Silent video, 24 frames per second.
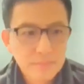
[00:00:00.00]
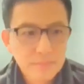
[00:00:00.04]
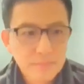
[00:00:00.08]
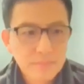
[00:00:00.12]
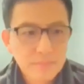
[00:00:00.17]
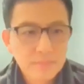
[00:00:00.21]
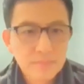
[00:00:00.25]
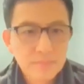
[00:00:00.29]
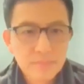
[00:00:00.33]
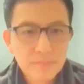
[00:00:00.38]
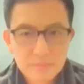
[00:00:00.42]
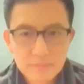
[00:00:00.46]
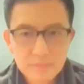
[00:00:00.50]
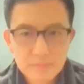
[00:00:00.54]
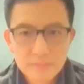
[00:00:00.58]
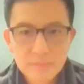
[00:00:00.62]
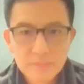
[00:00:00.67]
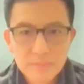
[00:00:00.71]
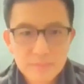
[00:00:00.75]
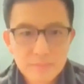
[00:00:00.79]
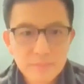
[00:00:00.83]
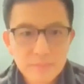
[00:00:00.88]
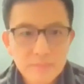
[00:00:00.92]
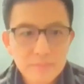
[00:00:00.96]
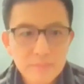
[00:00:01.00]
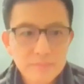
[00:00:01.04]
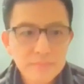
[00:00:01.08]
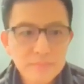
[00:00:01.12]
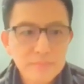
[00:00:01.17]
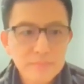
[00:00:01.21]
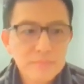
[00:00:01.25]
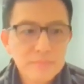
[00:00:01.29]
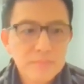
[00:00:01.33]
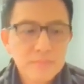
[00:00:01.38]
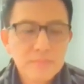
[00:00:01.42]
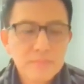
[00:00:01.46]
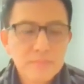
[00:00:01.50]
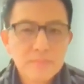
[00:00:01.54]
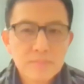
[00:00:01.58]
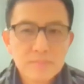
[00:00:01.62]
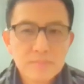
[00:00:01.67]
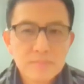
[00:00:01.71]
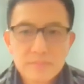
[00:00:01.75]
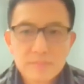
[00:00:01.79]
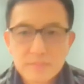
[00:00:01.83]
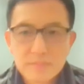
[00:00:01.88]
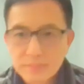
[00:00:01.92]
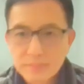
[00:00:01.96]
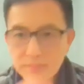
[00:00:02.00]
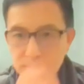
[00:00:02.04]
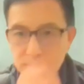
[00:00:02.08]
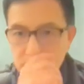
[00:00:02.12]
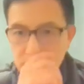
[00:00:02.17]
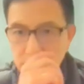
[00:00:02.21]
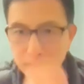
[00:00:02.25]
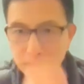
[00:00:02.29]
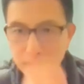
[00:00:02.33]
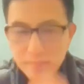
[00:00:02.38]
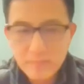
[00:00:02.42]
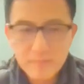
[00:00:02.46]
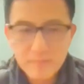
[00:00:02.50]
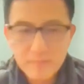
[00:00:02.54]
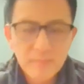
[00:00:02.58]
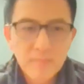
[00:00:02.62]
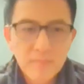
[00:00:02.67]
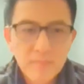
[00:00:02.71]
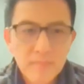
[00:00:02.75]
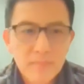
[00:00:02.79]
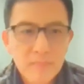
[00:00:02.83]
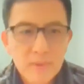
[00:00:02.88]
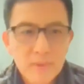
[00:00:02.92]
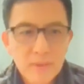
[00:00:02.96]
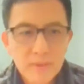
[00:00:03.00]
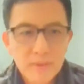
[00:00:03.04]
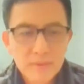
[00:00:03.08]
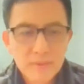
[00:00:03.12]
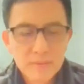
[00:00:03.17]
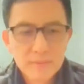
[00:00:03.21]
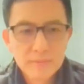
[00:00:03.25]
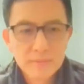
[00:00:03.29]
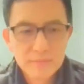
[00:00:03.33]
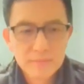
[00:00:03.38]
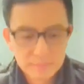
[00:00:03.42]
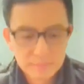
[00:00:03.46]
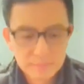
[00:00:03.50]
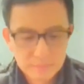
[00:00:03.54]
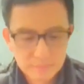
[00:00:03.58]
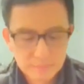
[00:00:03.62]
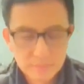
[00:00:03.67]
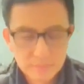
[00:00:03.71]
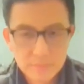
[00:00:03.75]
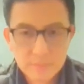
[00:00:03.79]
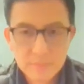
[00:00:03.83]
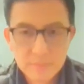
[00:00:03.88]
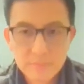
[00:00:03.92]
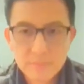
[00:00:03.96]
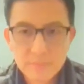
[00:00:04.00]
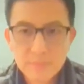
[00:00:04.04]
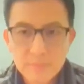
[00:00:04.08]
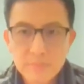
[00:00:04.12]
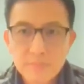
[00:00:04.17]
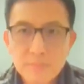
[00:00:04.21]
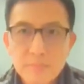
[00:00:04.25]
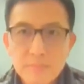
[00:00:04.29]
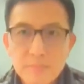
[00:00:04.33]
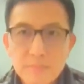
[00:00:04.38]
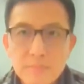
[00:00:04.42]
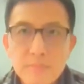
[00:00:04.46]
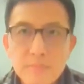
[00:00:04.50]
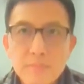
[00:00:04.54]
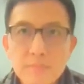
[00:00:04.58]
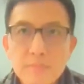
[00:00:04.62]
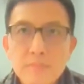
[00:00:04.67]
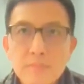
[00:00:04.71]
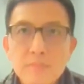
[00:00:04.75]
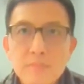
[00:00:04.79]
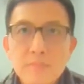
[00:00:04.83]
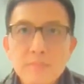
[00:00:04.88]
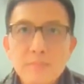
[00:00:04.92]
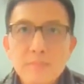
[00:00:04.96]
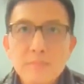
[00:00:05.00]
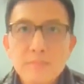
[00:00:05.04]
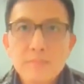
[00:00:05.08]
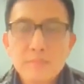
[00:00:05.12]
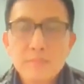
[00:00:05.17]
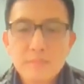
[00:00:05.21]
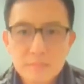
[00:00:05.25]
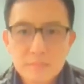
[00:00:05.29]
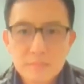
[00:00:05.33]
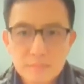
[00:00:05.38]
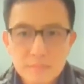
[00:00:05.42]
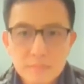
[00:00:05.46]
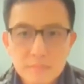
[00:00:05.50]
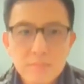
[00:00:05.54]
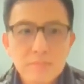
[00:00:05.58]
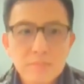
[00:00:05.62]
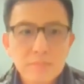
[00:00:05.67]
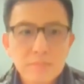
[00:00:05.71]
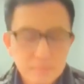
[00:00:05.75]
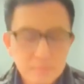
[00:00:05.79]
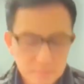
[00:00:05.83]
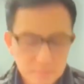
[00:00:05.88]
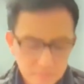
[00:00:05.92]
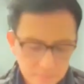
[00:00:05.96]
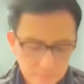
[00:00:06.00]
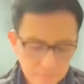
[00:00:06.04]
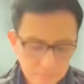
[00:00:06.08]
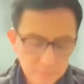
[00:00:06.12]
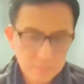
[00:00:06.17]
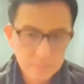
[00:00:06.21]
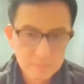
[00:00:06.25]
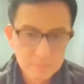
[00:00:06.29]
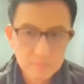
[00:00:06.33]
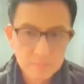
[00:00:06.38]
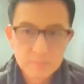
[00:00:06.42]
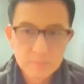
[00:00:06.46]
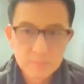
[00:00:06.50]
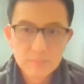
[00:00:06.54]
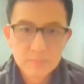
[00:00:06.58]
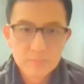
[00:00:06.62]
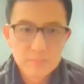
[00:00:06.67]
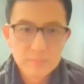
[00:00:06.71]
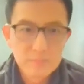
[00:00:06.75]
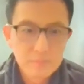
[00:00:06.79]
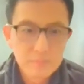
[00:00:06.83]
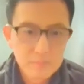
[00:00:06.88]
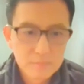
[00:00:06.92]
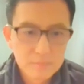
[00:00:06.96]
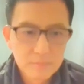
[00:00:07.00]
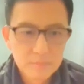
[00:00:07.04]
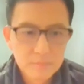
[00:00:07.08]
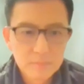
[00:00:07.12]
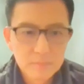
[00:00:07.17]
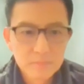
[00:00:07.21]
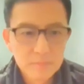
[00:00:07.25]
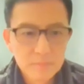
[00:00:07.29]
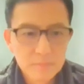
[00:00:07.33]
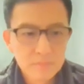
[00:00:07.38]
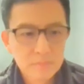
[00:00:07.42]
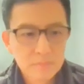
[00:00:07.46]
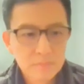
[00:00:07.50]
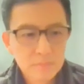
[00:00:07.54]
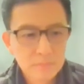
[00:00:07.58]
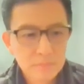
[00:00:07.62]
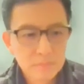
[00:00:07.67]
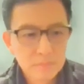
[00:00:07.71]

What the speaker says: (silent)